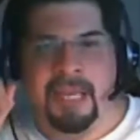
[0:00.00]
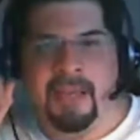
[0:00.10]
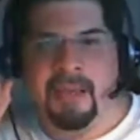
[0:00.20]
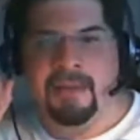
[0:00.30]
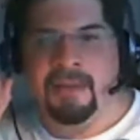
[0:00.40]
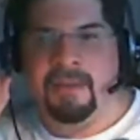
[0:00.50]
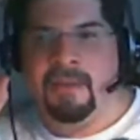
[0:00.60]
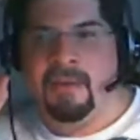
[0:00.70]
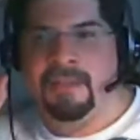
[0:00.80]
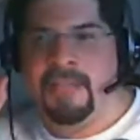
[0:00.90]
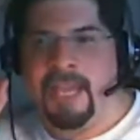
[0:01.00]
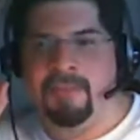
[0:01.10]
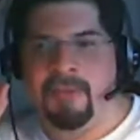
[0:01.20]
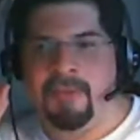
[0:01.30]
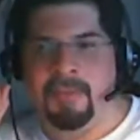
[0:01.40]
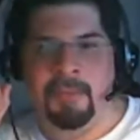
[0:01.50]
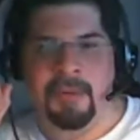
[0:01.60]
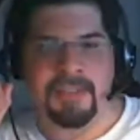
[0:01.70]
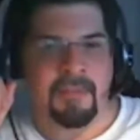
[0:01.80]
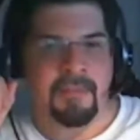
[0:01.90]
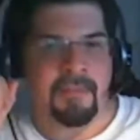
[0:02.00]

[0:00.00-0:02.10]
make your escape from the prison.